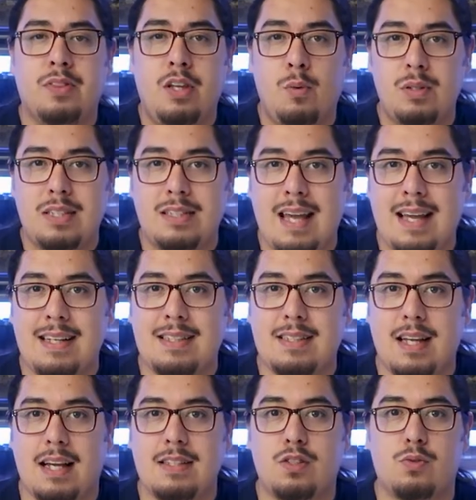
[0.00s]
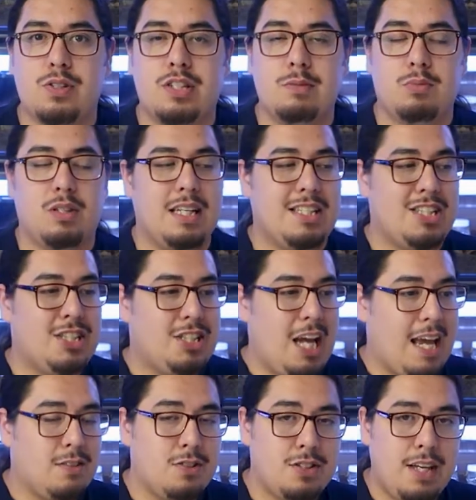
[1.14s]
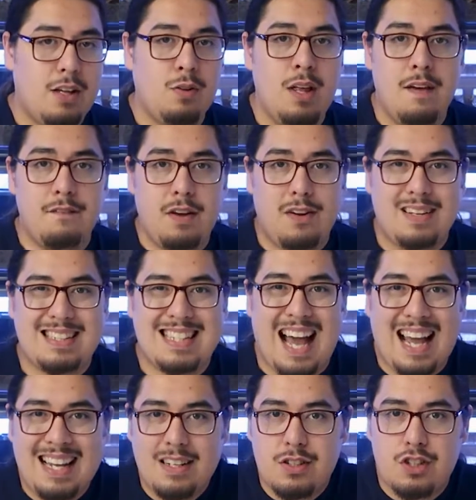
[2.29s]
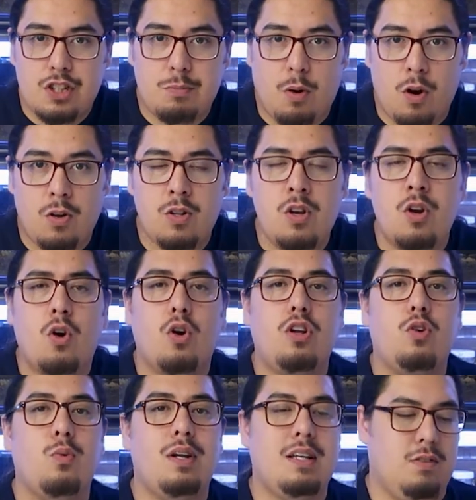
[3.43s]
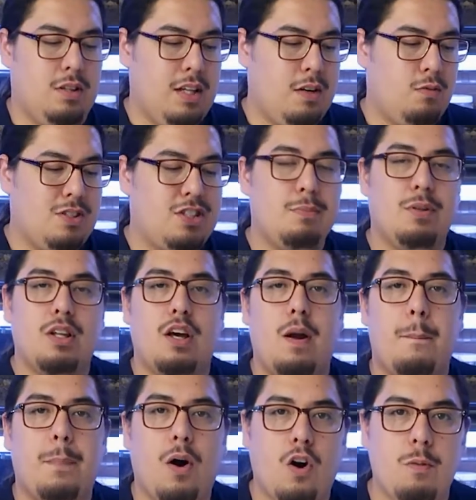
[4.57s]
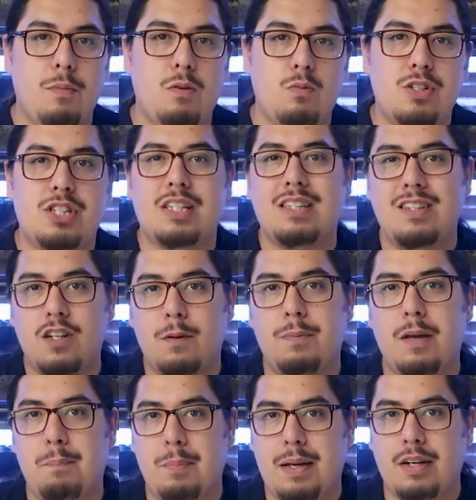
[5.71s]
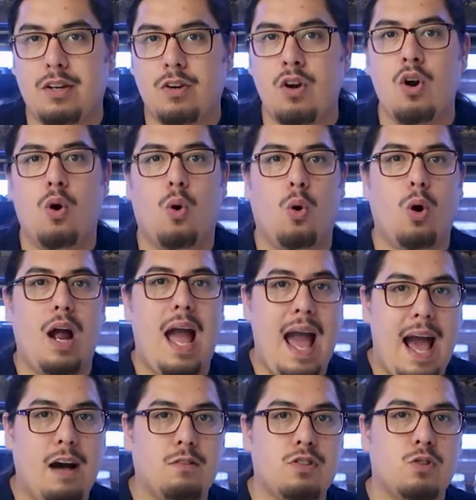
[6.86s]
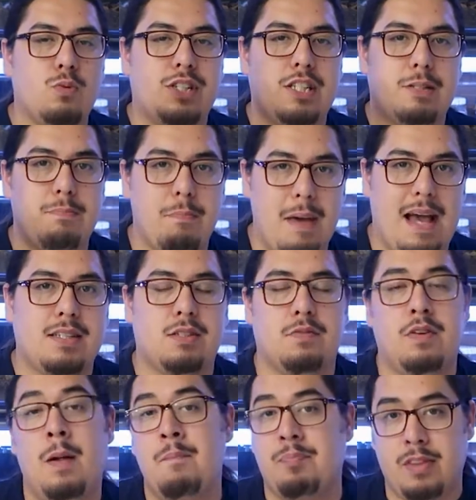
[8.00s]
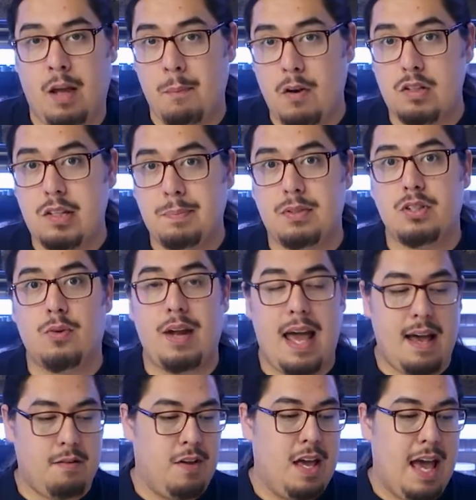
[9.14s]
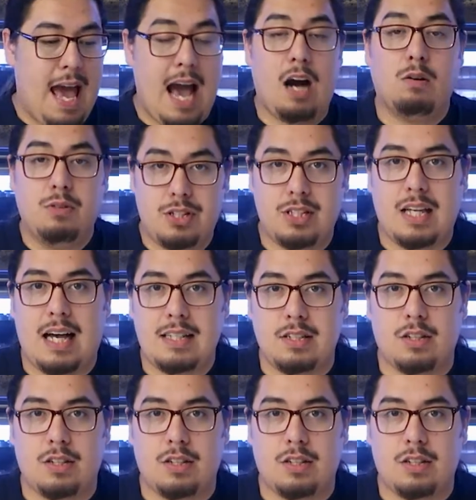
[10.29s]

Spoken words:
Do you want the tank size to resemble a jail cell, very tight, small, or do you want to let it resemble an apartment, which is a little bit bigger, or a house, which is massive? Now, most people don't have house size